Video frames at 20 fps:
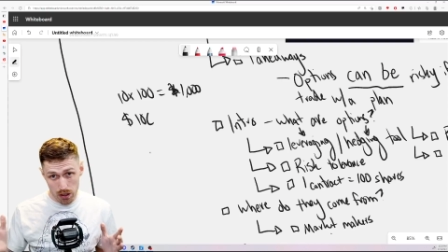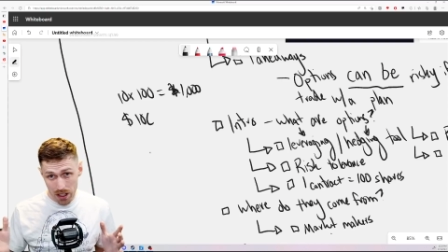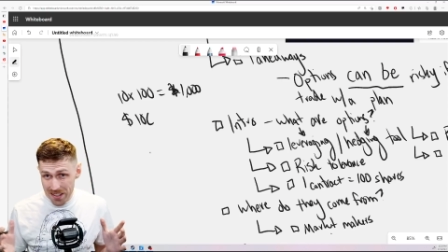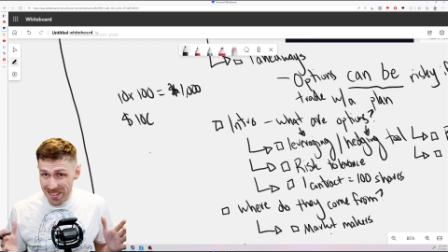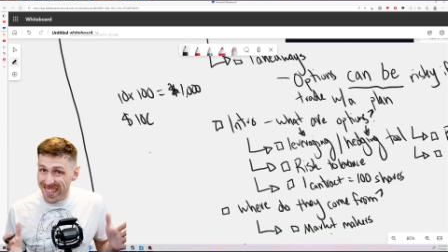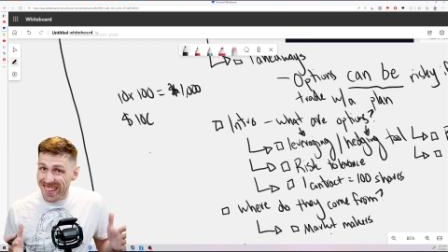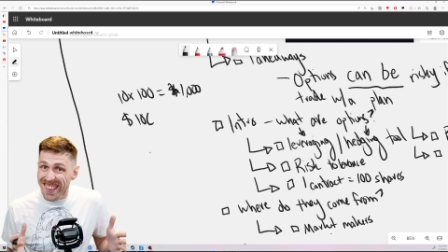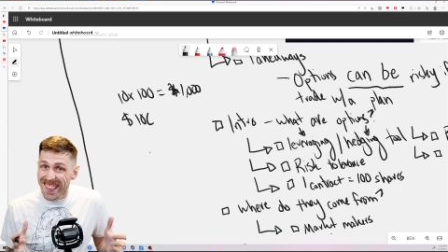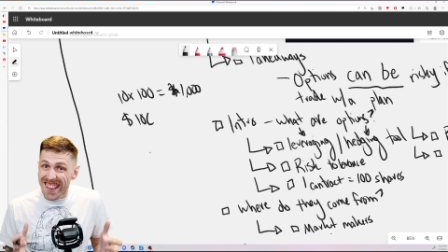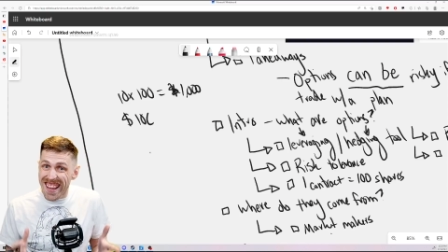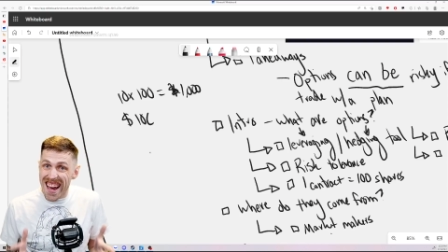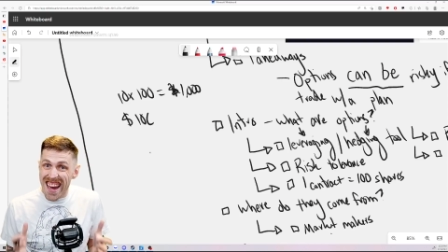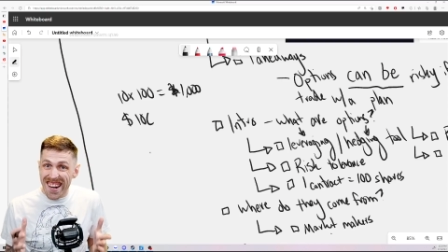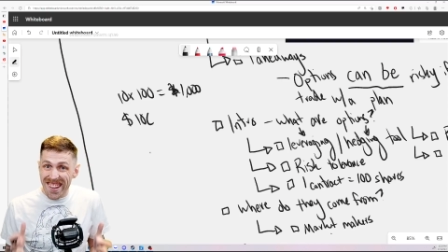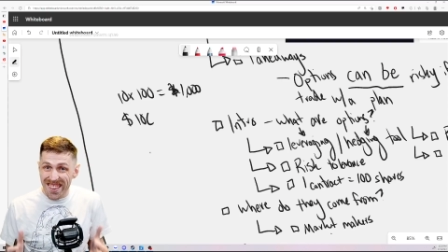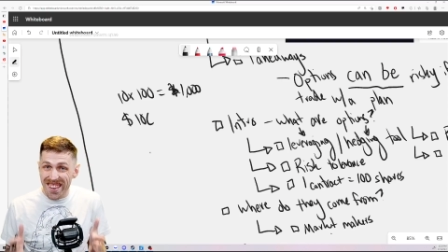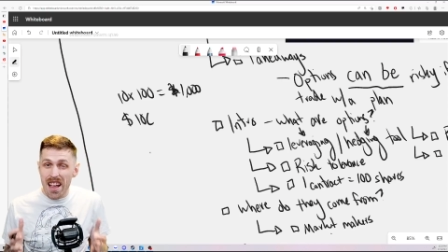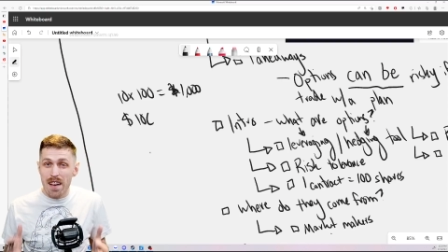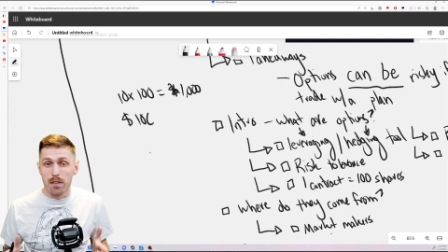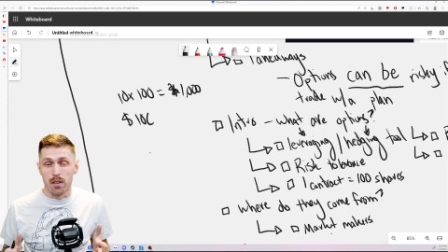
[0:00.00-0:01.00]
That's a lot
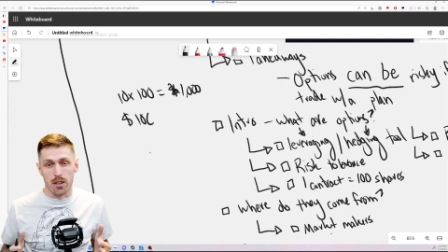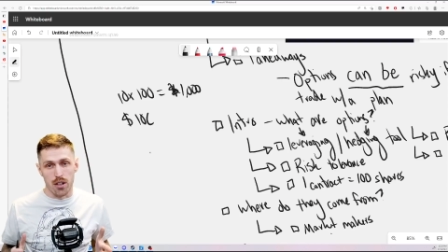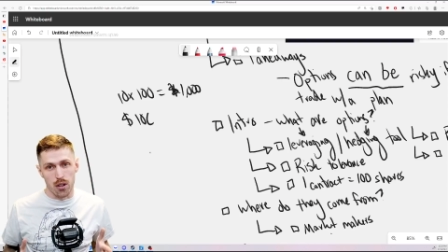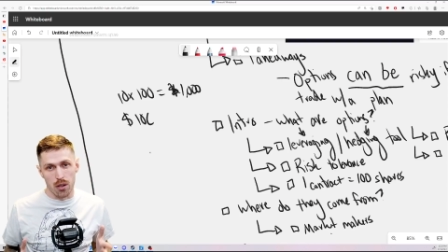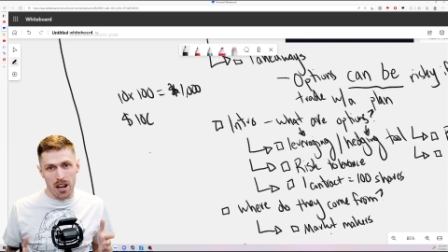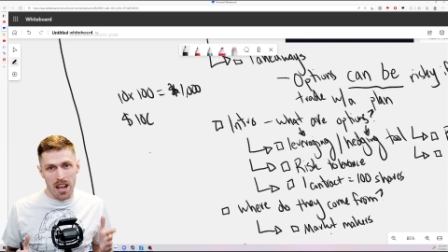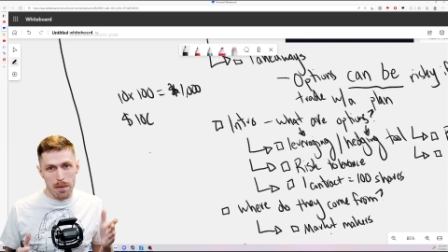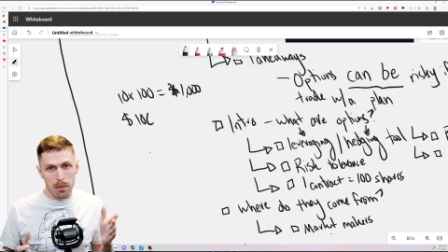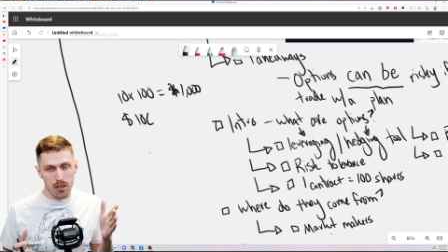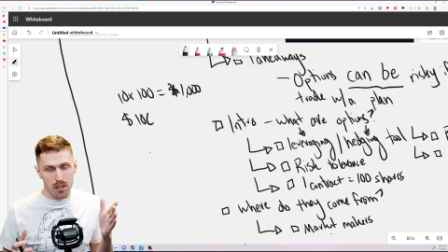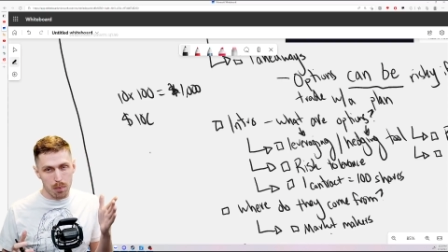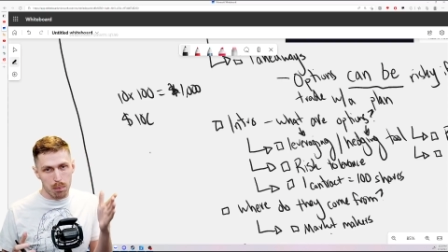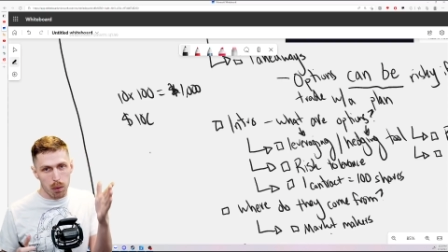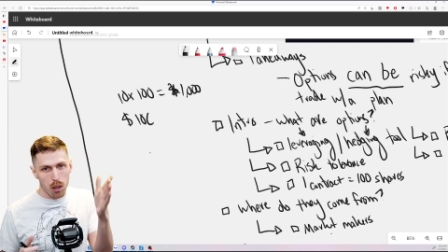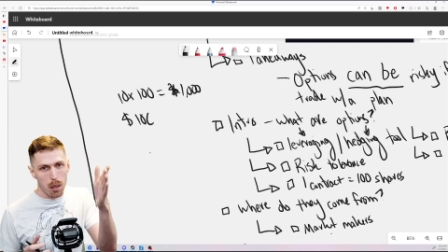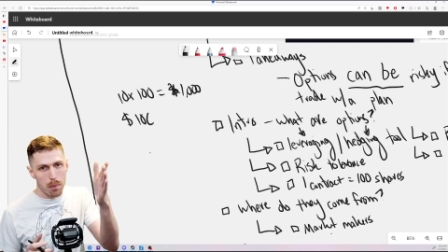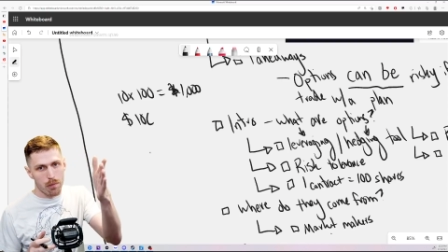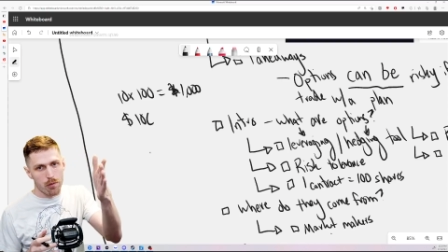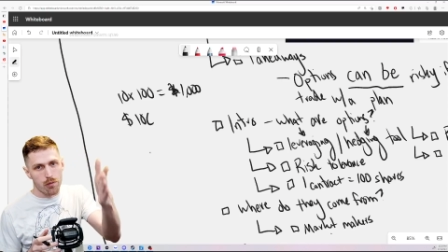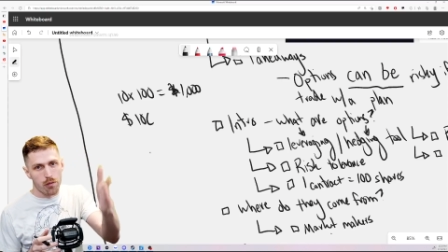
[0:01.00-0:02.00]
of leverage. You're able to put
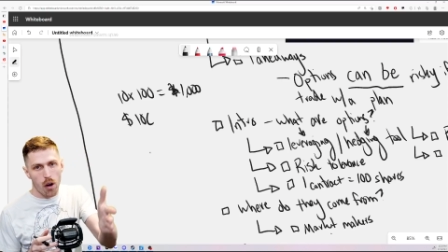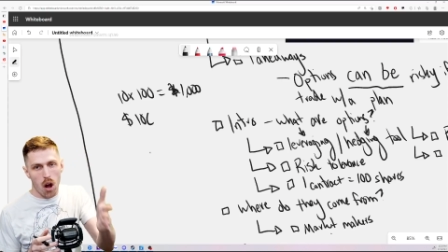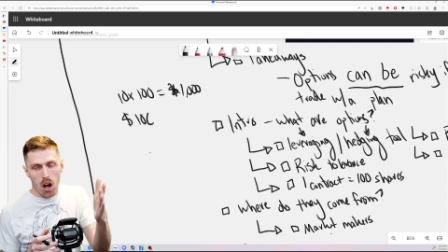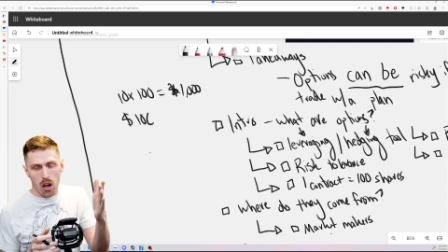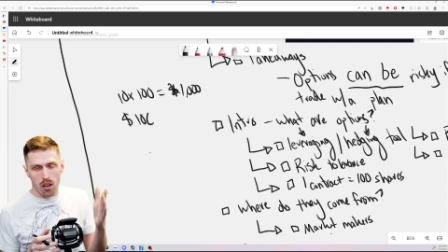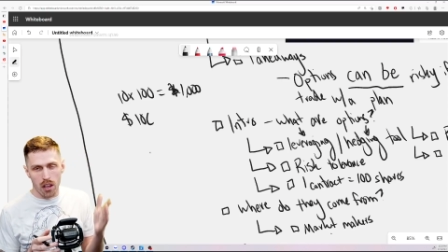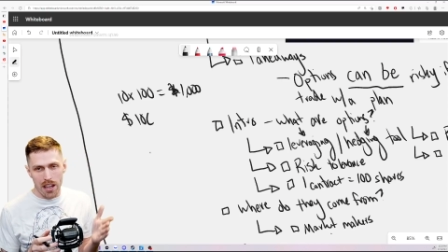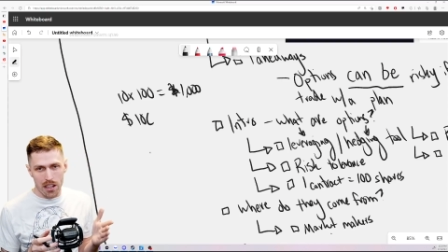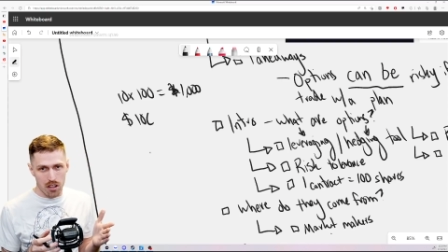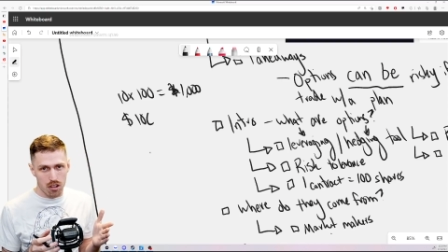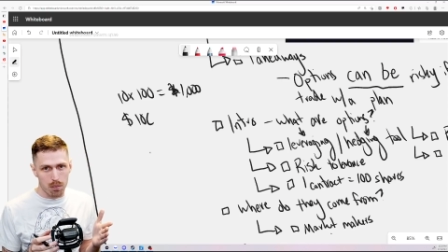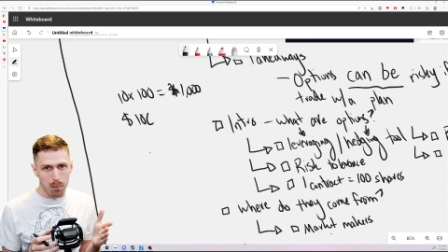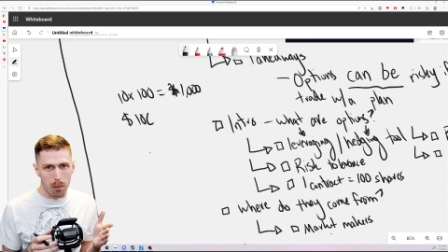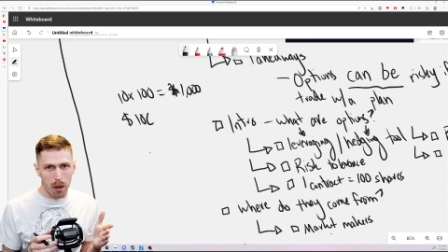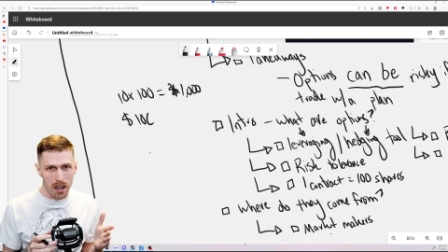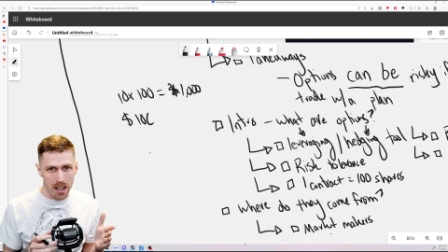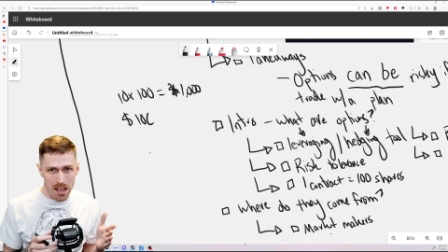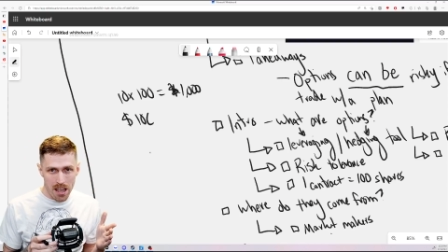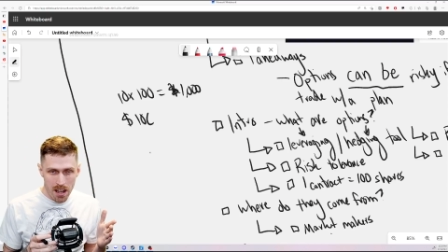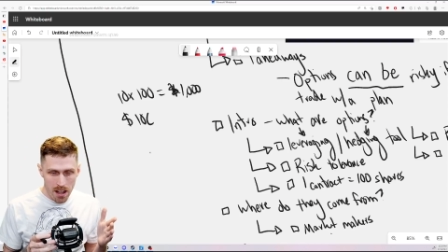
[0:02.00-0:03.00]
up far less
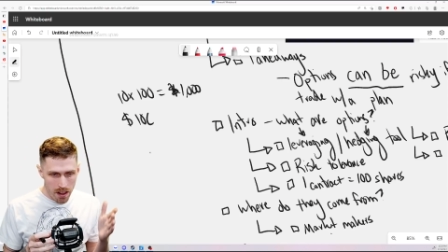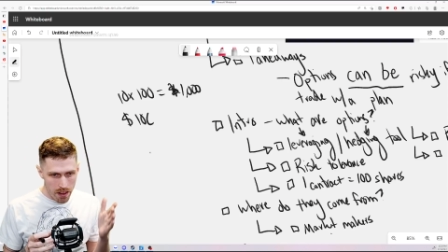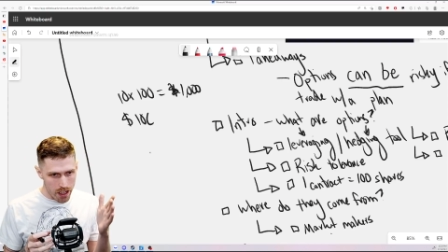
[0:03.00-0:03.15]
money